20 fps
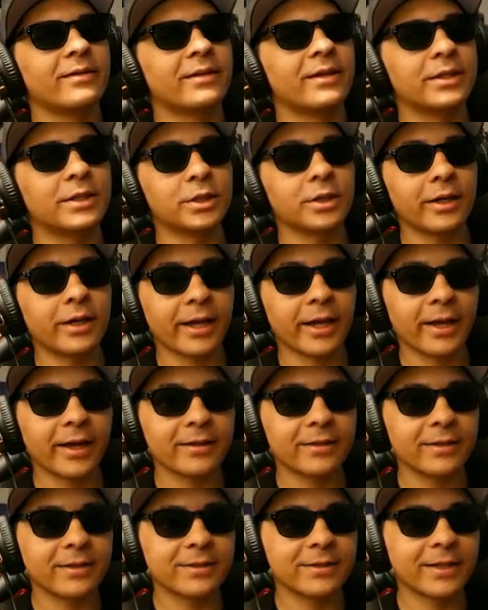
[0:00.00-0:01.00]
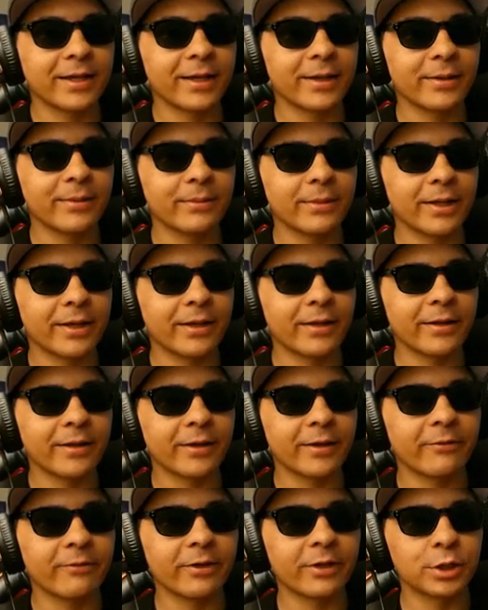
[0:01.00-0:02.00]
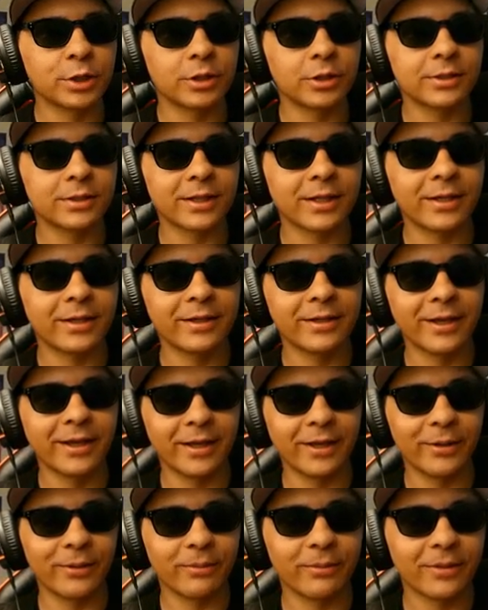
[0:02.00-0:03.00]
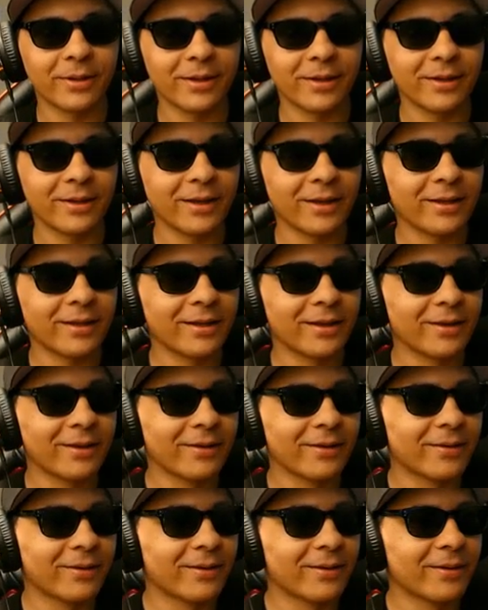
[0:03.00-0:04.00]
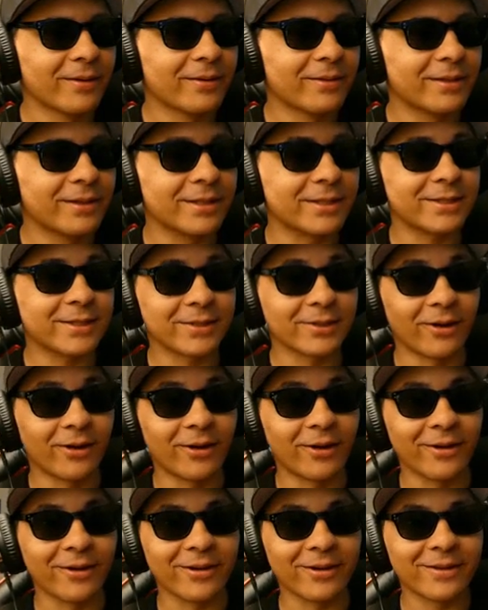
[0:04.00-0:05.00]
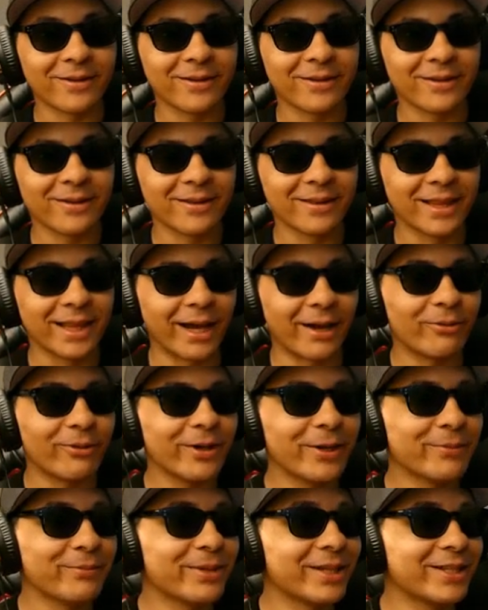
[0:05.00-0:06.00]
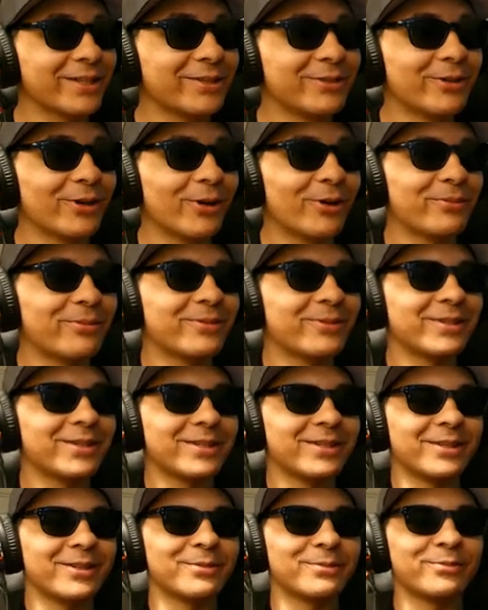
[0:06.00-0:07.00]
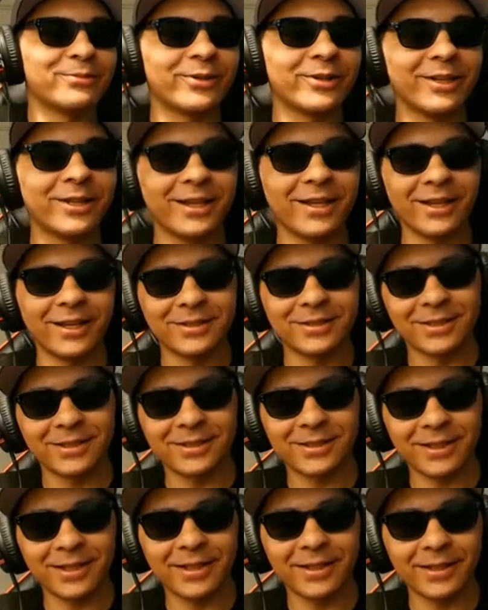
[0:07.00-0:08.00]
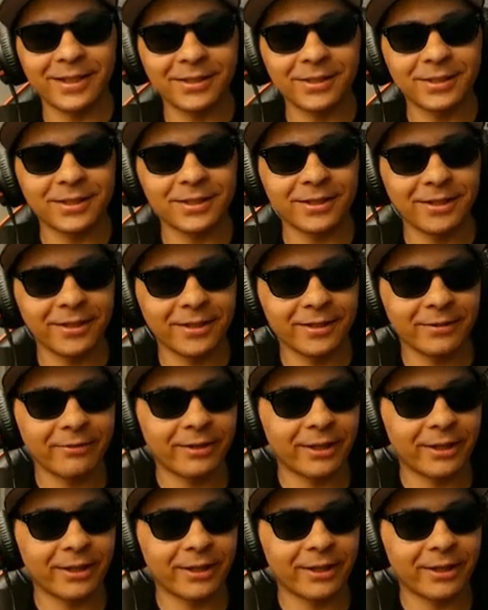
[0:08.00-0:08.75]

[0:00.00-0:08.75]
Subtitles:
they should have had this game in the Avengers Endgame. This song. That would have been dope and pretty interesting. They should have